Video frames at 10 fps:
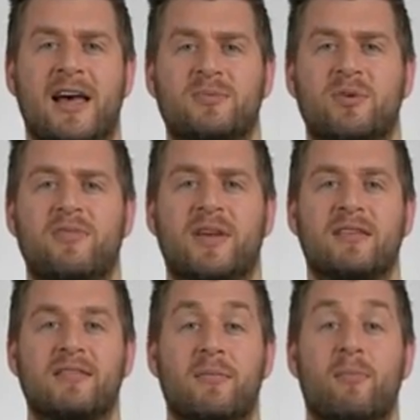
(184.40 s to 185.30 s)
as removing
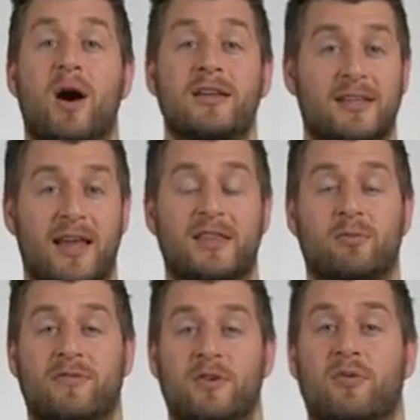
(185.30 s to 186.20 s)
it might delay the
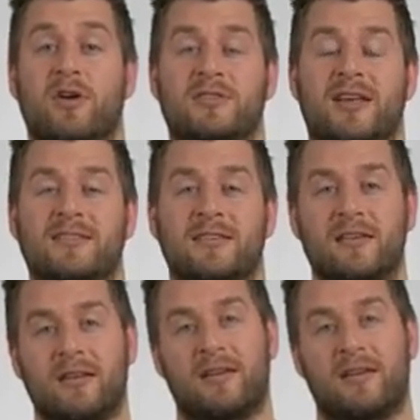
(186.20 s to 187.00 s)
review process.